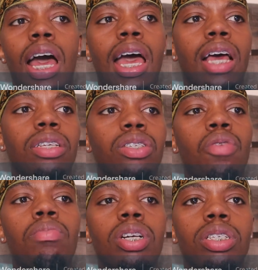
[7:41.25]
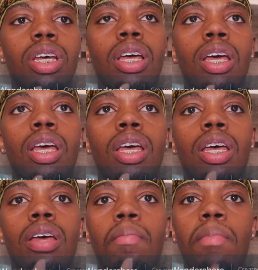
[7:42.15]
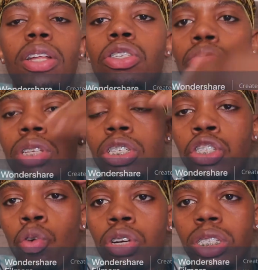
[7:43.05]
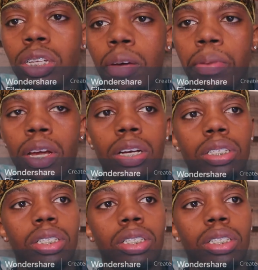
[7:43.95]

I had so much mental distortion up here.